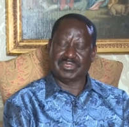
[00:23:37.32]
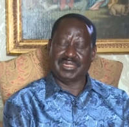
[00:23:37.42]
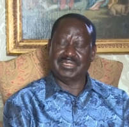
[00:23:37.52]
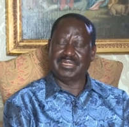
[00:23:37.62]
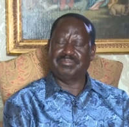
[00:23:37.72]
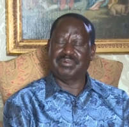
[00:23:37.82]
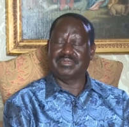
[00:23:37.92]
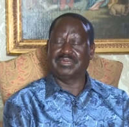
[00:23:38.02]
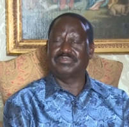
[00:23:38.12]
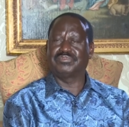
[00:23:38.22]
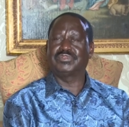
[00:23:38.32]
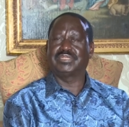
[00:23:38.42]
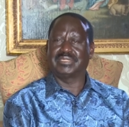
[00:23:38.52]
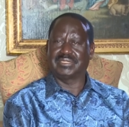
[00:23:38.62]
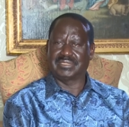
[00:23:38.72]
turned up and, and
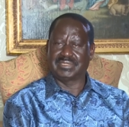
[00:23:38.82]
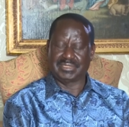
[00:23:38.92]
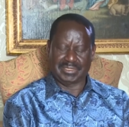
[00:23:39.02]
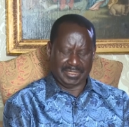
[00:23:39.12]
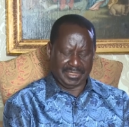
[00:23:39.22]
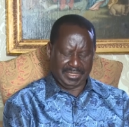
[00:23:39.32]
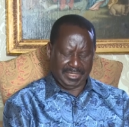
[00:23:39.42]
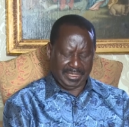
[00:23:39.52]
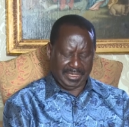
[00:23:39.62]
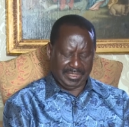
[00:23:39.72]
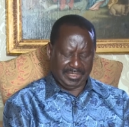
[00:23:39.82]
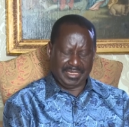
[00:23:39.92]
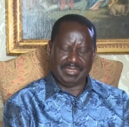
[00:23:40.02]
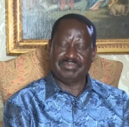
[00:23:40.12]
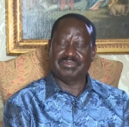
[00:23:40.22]
voted. And the
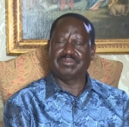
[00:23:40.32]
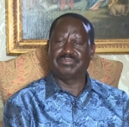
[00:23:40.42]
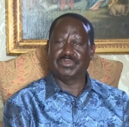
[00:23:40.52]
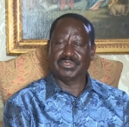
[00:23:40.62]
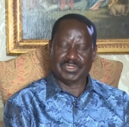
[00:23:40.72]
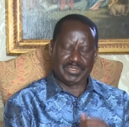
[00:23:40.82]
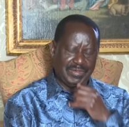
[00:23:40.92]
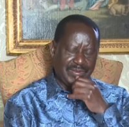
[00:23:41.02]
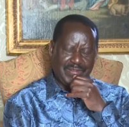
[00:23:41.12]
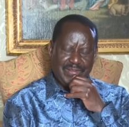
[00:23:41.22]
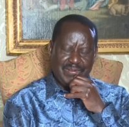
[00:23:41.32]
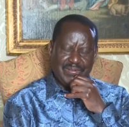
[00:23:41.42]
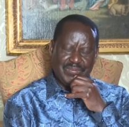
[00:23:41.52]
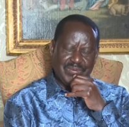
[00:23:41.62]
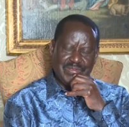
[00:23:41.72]
diaspora vote
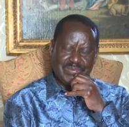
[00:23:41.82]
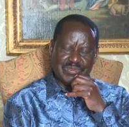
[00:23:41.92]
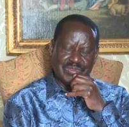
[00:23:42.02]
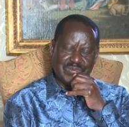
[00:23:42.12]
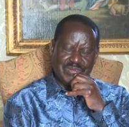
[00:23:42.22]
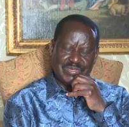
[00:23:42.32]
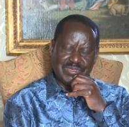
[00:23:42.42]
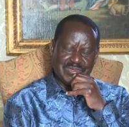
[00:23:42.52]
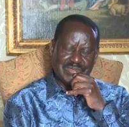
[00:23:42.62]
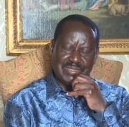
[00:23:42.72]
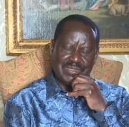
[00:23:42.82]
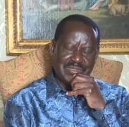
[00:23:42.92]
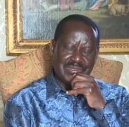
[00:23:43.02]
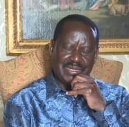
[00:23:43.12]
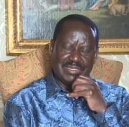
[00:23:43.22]
although it was not
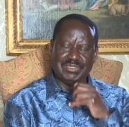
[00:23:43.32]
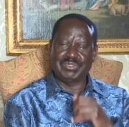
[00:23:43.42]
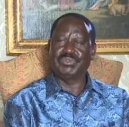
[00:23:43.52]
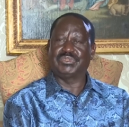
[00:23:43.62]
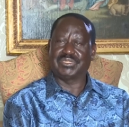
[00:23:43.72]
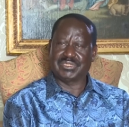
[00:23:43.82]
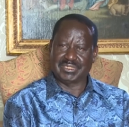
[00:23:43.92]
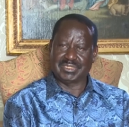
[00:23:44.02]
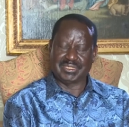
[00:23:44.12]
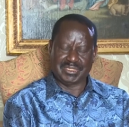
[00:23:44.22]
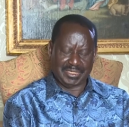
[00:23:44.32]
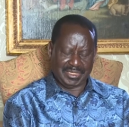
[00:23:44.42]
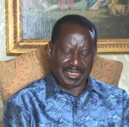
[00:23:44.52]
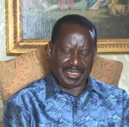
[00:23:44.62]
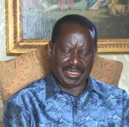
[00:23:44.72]
as huge
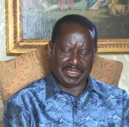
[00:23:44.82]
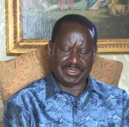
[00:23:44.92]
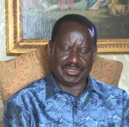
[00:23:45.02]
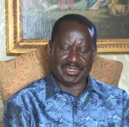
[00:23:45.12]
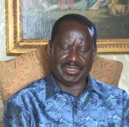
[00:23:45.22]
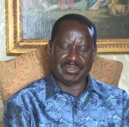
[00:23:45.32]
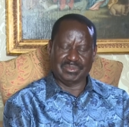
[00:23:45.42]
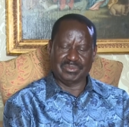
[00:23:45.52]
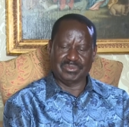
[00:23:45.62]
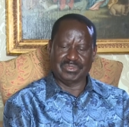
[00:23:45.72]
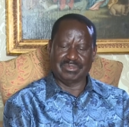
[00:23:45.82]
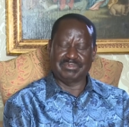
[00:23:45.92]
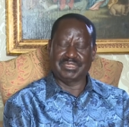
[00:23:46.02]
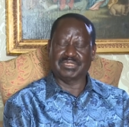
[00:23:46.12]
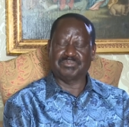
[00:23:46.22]
as uh, would have
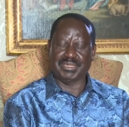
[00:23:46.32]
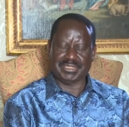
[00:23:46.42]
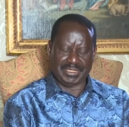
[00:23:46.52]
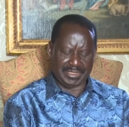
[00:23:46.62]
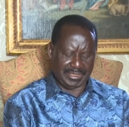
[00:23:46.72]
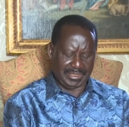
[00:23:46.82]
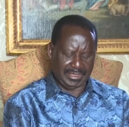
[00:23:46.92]
been expected,